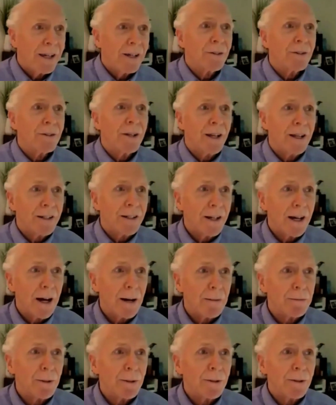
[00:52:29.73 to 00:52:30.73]
Iron
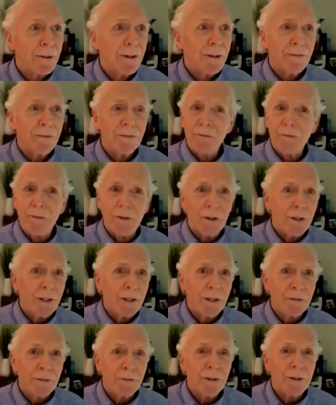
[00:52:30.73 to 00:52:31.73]
and copper,
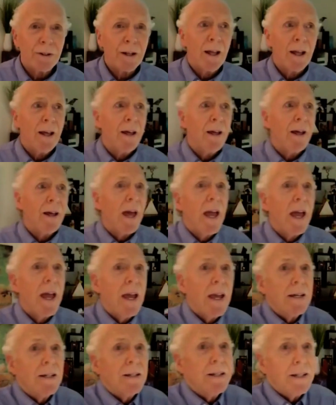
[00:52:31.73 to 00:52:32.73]
very different.
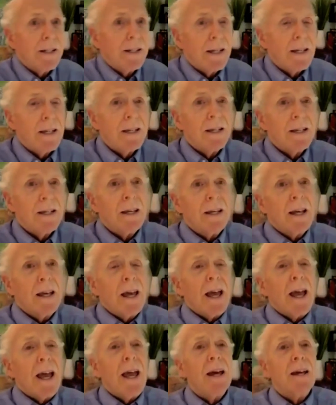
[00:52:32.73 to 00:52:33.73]
A and D
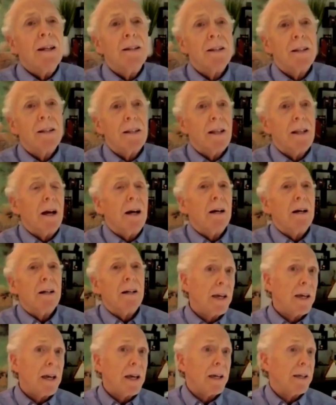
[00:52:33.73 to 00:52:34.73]
and
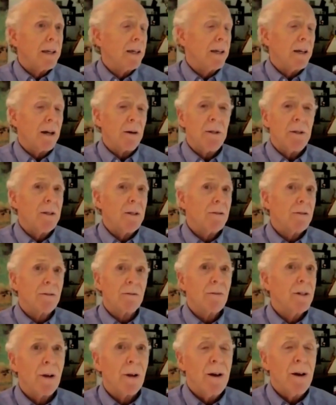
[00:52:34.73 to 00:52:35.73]
E and K. I
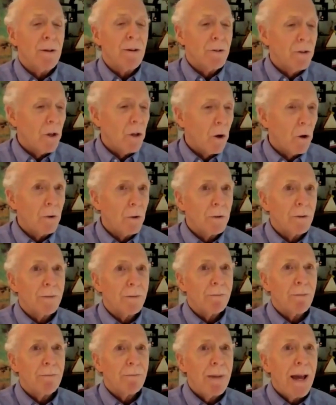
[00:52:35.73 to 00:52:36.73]
mean, these are
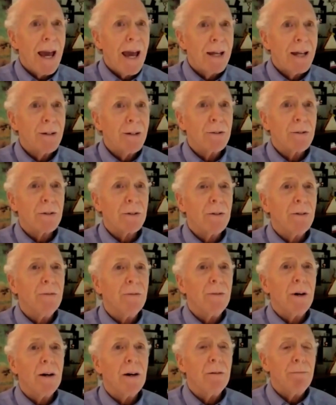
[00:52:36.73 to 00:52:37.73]
known
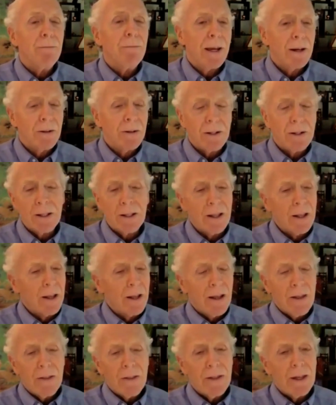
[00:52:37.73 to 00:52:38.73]
patterns of
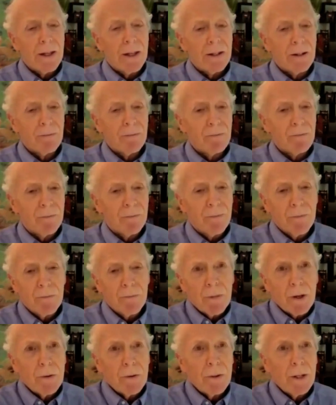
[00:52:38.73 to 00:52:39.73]
pairing that
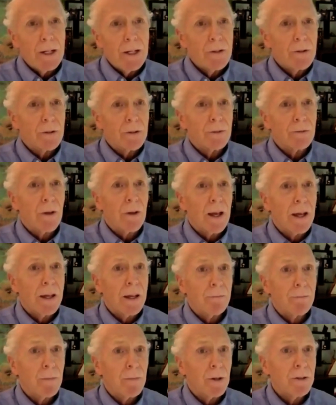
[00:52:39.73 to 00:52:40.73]
Mother
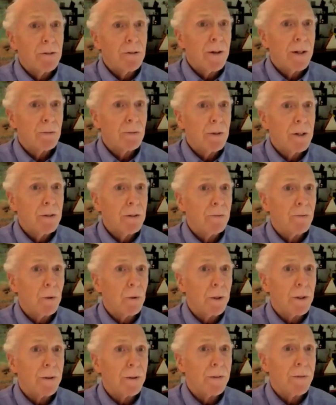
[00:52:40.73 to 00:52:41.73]
Nature must have had a
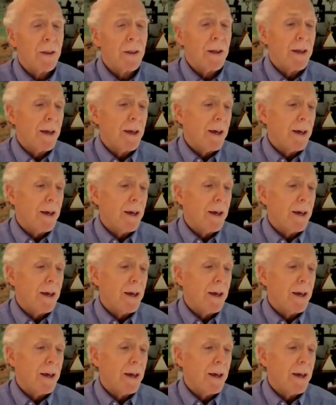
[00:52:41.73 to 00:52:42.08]
reason for.